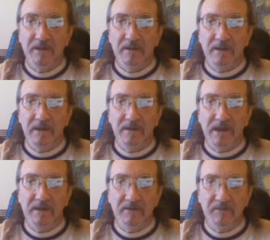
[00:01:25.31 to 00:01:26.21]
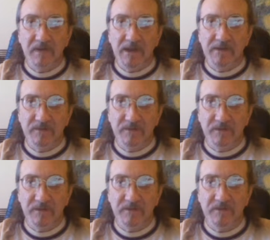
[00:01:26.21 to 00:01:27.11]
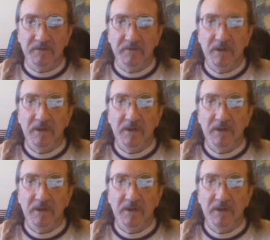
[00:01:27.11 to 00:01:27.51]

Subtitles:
the elite devised a system